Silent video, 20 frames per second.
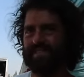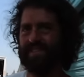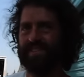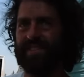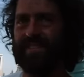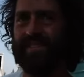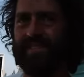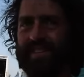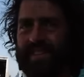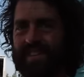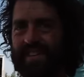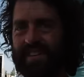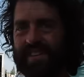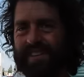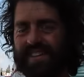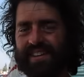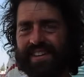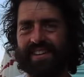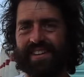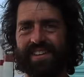Dusty, any
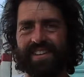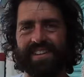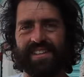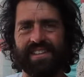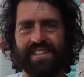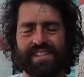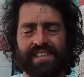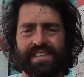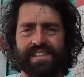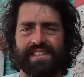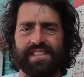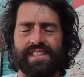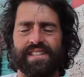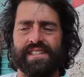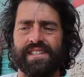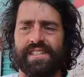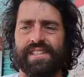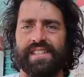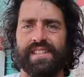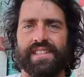last final words
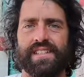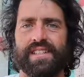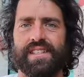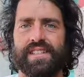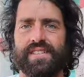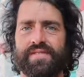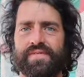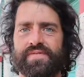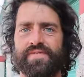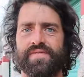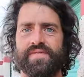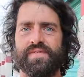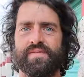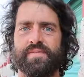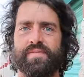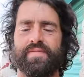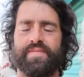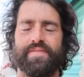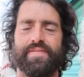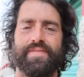for the people
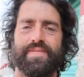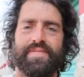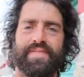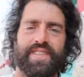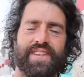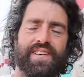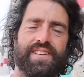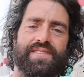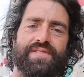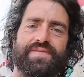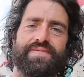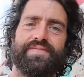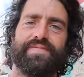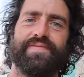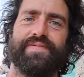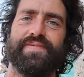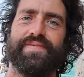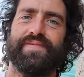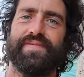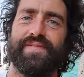about uh, all this
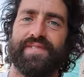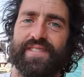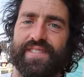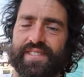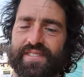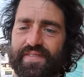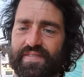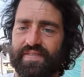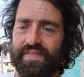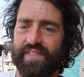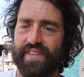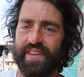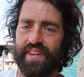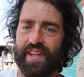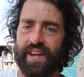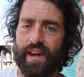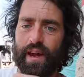jazz and this world?